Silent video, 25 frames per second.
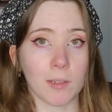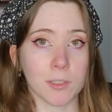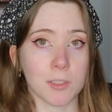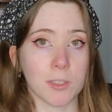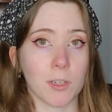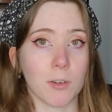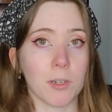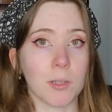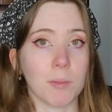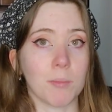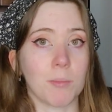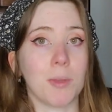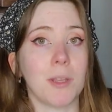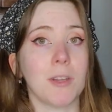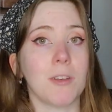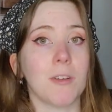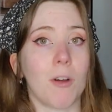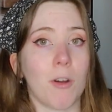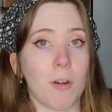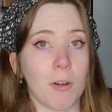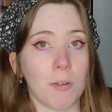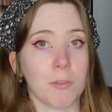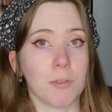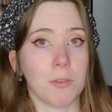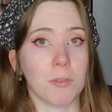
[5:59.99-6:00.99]
It's already been
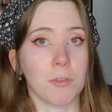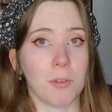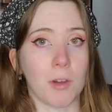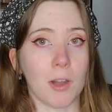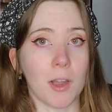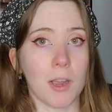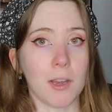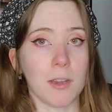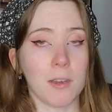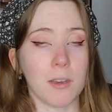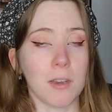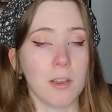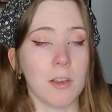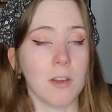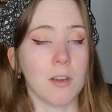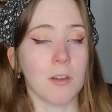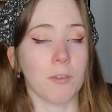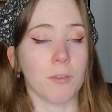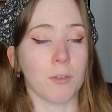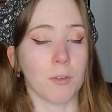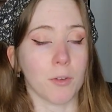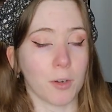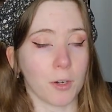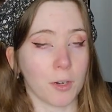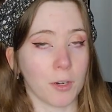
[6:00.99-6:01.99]
off the vine
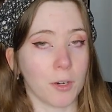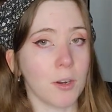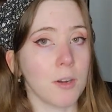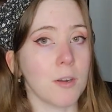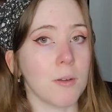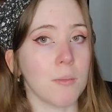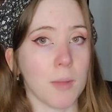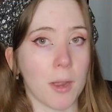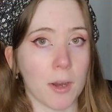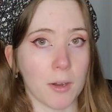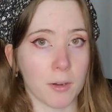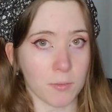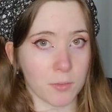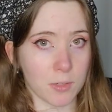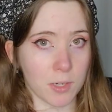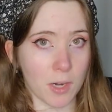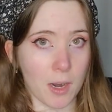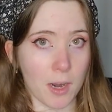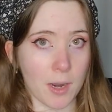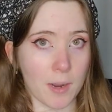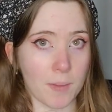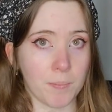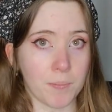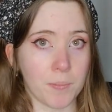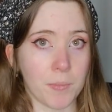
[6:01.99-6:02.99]
for a good amount of
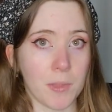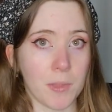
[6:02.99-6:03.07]
time.